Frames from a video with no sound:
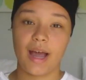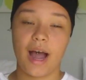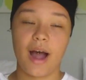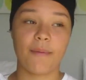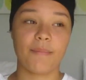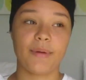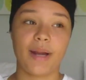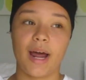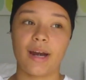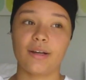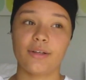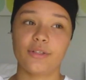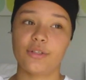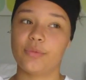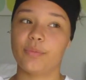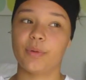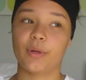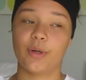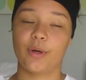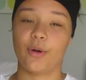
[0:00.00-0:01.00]
I'm not a
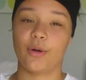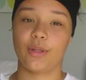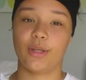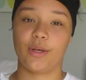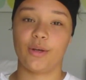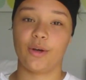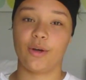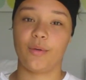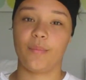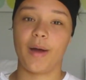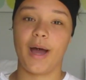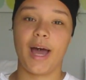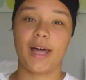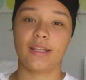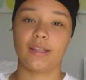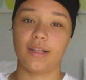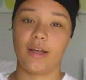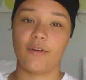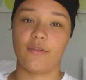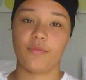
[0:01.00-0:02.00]
super girly girl, but
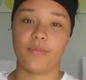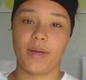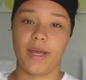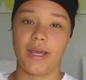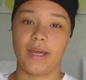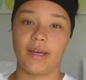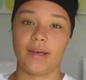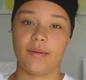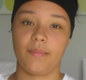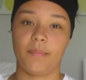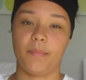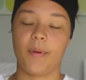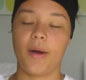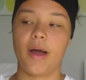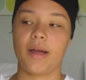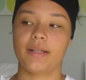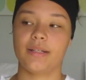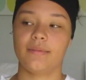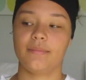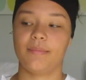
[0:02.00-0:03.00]
I love pink.
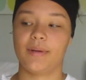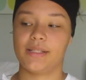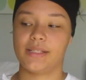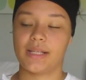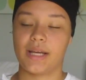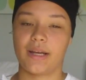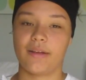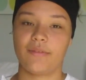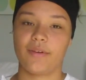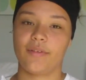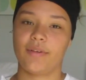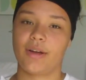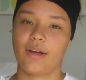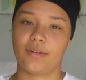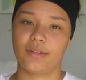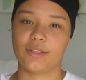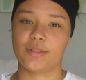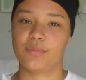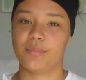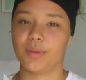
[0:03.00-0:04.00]
But my second favorite
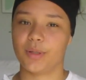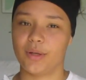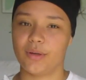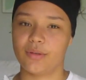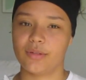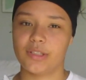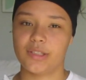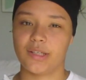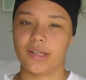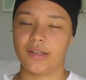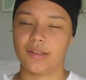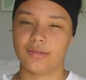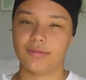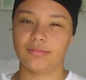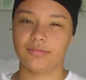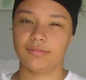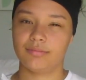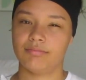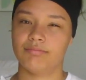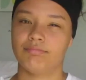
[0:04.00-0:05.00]
color is blue, so.